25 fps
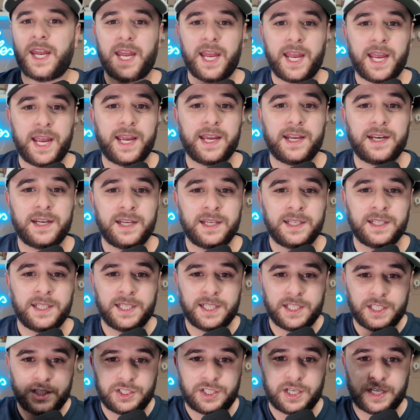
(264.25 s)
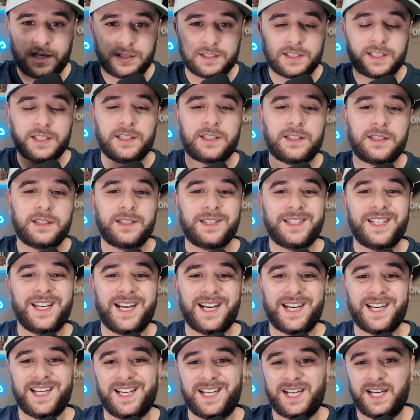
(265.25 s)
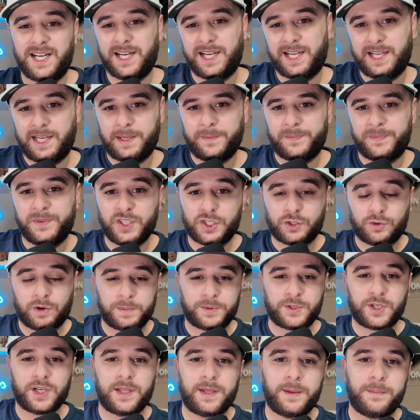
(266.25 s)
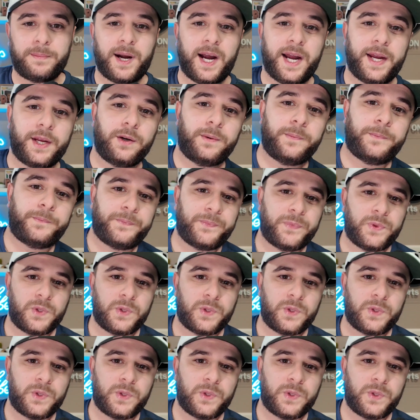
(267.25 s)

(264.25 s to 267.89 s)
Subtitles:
And check out the description in the bio.